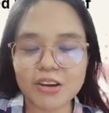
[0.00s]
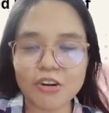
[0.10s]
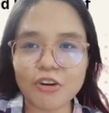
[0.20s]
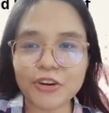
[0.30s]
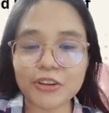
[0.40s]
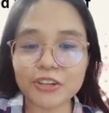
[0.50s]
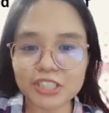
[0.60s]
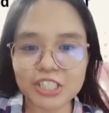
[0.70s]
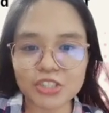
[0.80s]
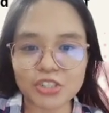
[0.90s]
or
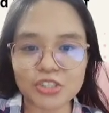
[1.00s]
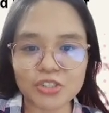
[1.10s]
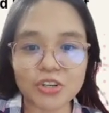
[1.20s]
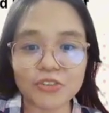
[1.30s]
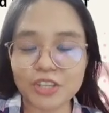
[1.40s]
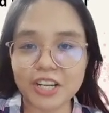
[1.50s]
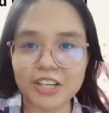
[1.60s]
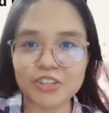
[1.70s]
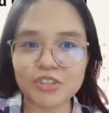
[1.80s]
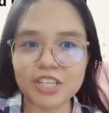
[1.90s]
conditions of the
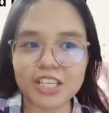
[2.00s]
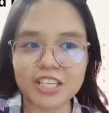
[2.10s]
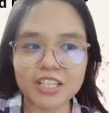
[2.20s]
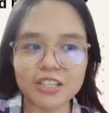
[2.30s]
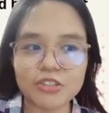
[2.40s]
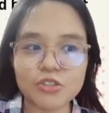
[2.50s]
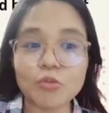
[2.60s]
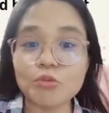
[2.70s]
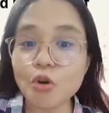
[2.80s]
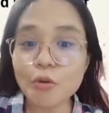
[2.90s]
country. So
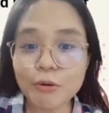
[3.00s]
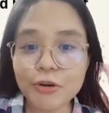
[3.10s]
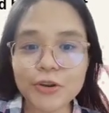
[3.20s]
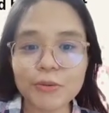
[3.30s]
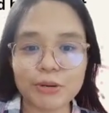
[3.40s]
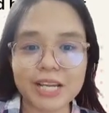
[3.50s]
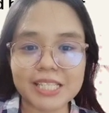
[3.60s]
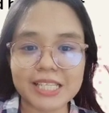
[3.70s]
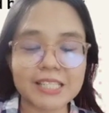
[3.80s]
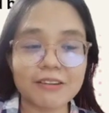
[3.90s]
no border price
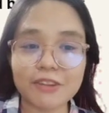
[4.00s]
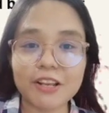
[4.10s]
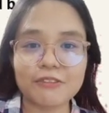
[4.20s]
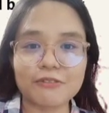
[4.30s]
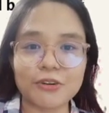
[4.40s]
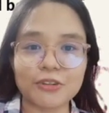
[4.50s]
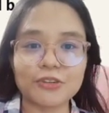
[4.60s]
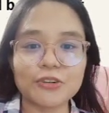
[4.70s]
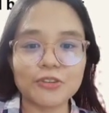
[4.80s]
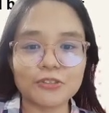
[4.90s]
is available
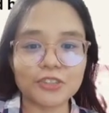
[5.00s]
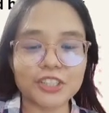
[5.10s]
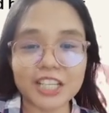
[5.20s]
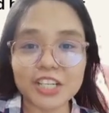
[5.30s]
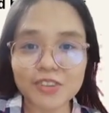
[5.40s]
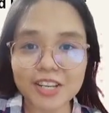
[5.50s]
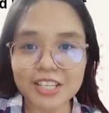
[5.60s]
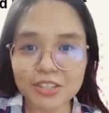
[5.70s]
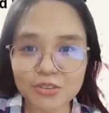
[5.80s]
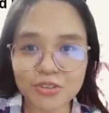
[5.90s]
for
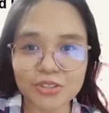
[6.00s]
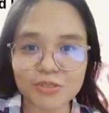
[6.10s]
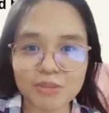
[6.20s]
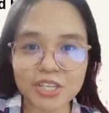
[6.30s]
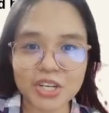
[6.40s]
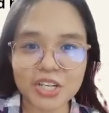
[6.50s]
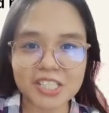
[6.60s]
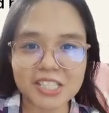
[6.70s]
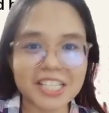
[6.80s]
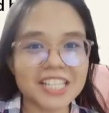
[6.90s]
non-traded goods
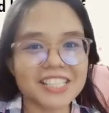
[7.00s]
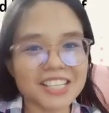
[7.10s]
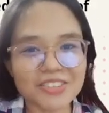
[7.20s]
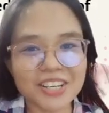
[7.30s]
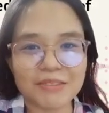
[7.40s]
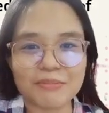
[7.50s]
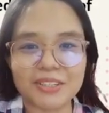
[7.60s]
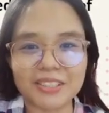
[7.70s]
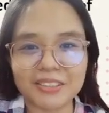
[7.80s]
because it is non-tradable.